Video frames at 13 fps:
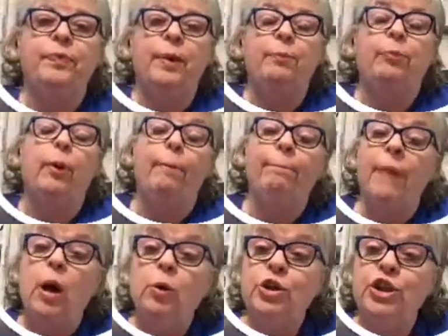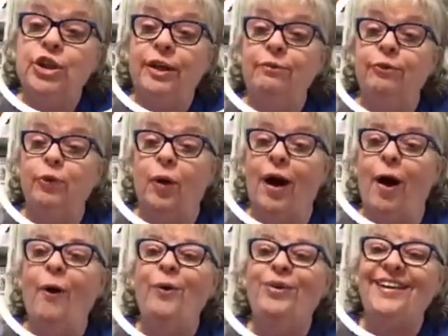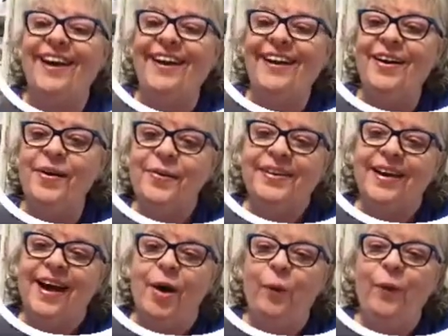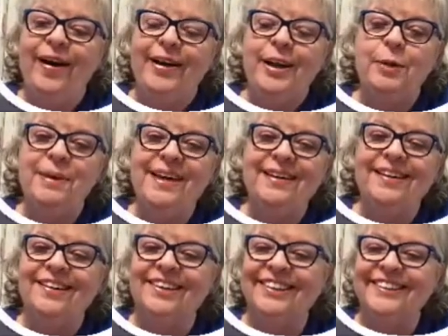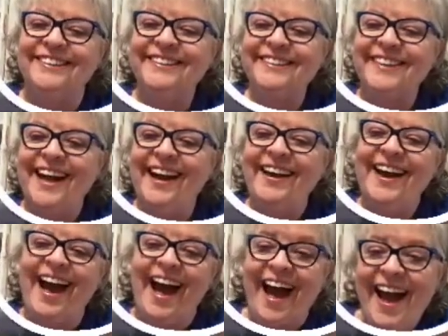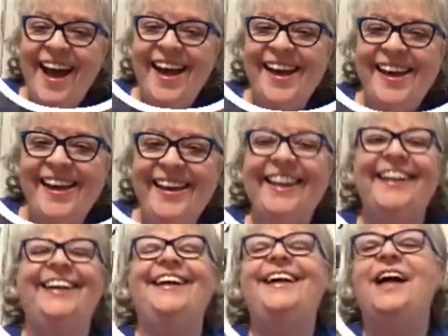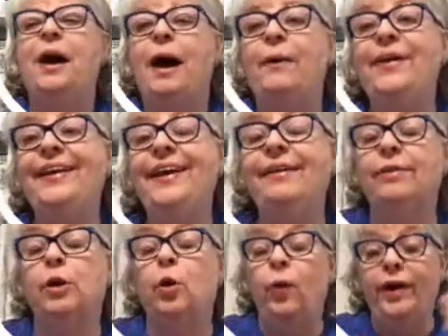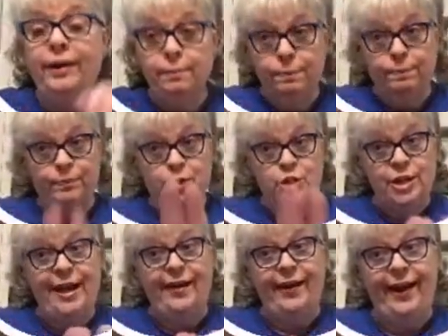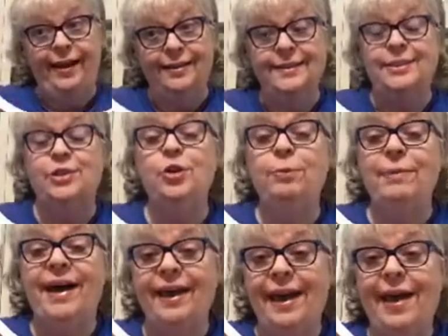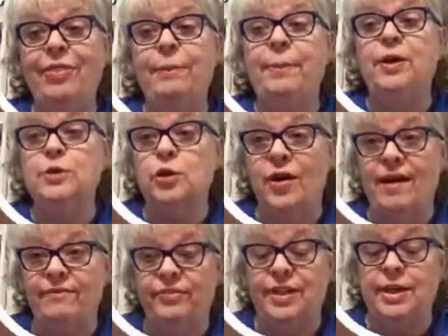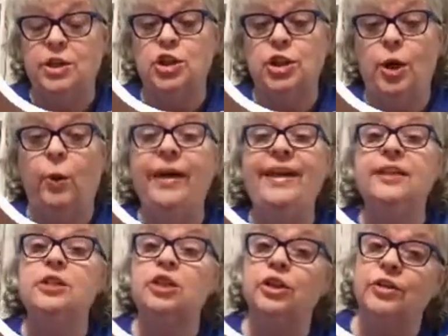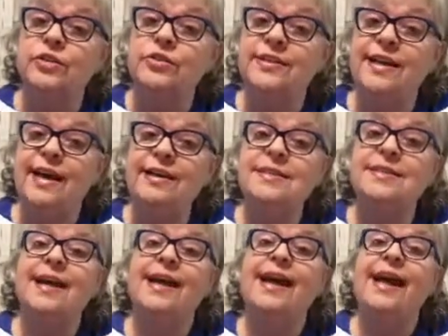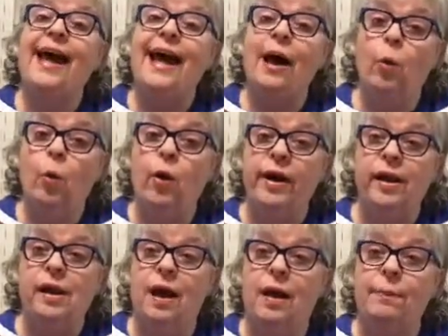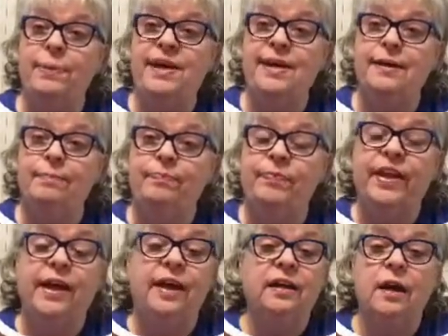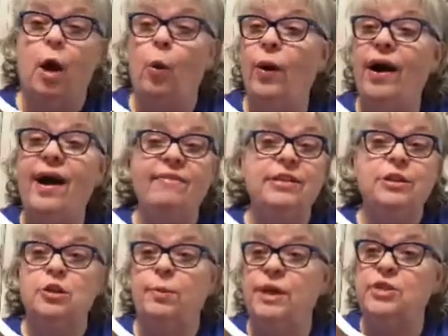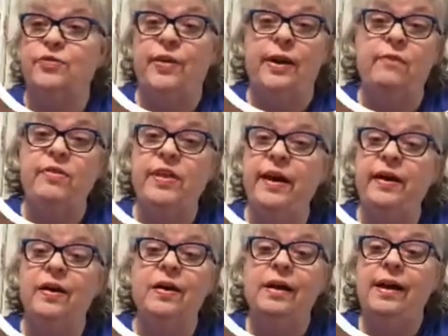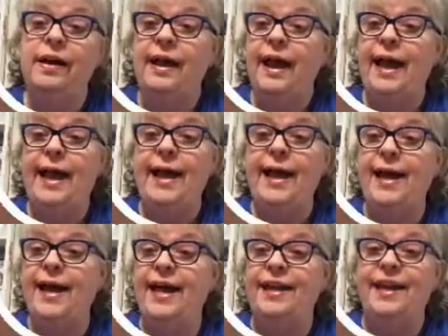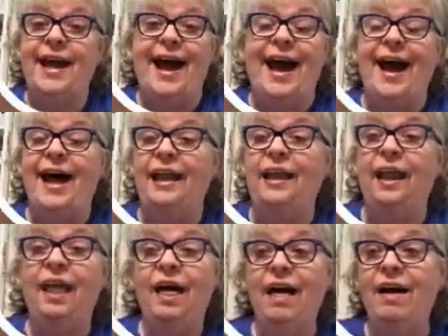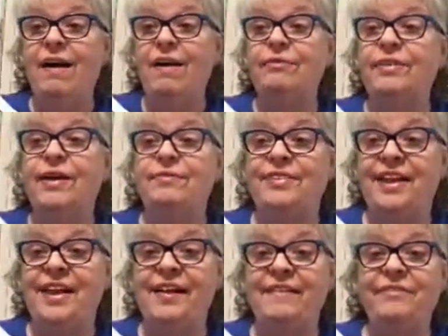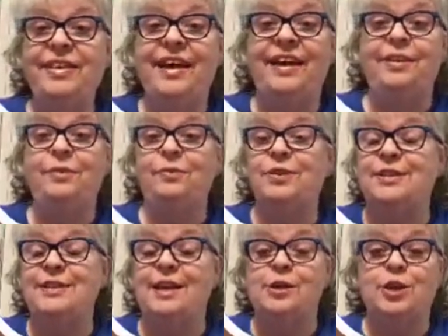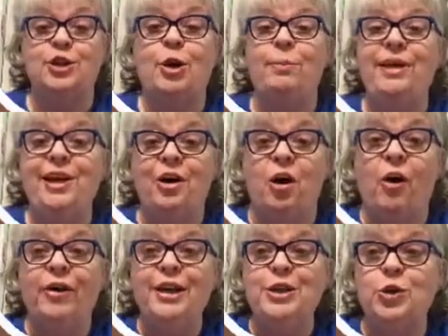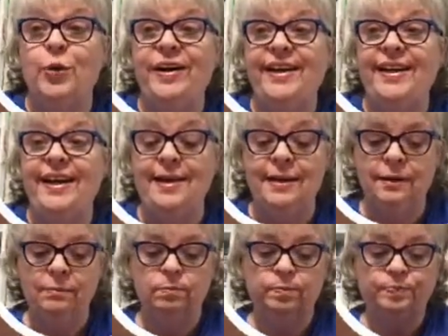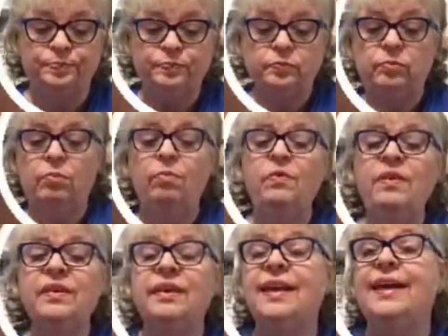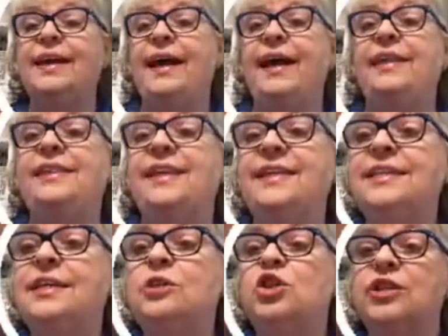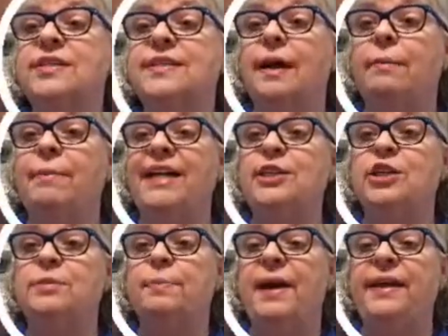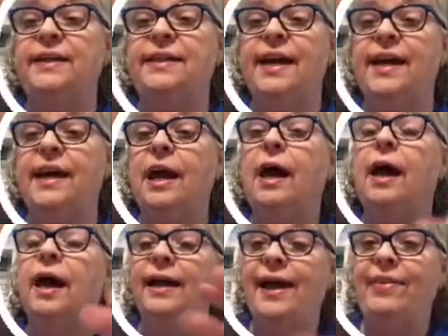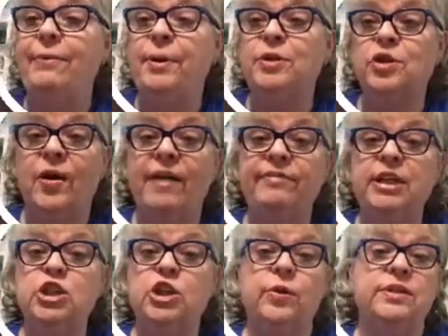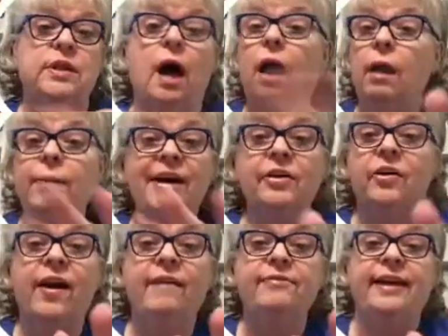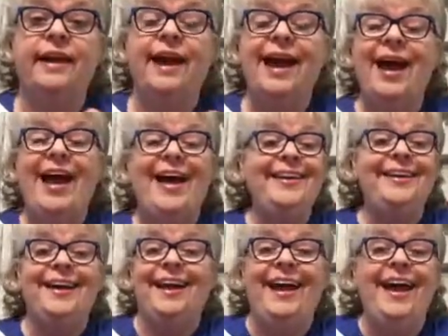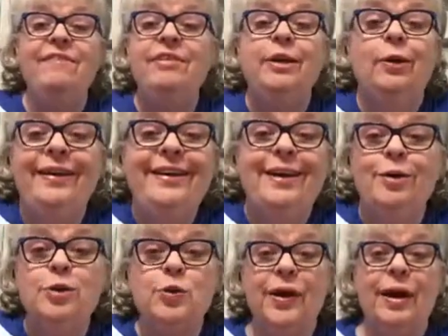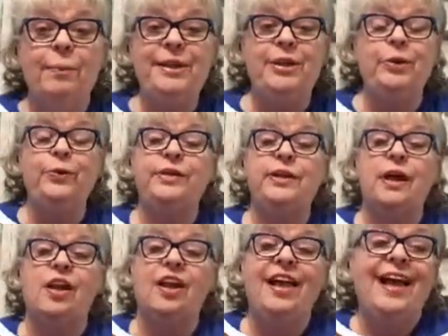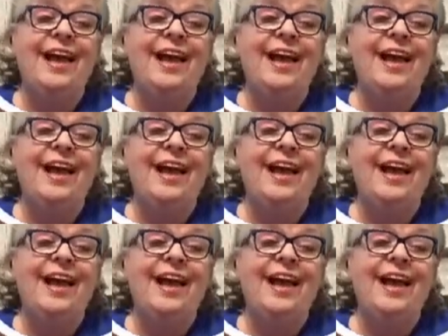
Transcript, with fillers: promotion for, oh, Nyoka, where you been, girl? Hey, hey. I want to give a quick shout out to my Kathy Bo's Crafting Show. It is Thursdays at 1 p.m. Y'all, we're having so much fun over there. And I love, love, love that so many are already joining in. And this is just something I just made today. Kathy Bo's Crafting Show is all about crafting. And heaven only knows what I'll be doing, y'all.